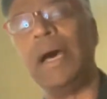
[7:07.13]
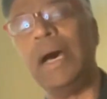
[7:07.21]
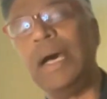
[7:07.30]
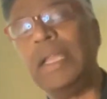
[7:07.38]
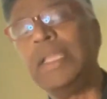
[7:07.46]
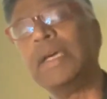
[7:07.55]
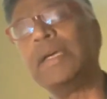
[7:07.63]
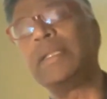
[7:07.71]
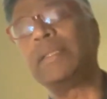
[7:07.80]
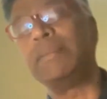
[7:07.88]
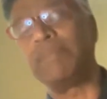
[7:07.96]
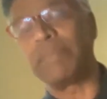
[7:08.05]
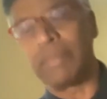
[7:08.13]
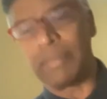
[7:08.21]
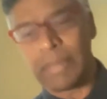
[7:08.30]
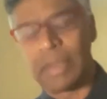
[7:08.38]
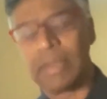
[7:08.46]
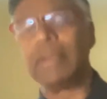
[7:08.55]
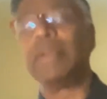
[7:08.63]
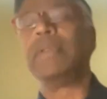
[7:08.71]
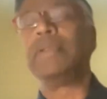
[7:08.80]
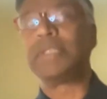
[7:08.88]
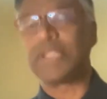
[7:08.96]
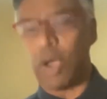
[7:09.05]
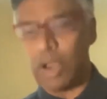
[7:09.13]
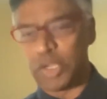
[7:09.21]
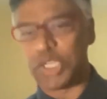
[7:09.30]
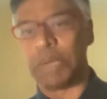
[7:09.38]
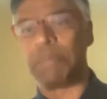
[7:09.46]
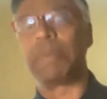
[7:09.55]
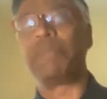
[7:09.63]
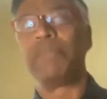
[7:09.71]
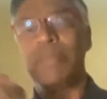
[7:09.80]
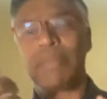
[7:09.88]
earlier scholarship,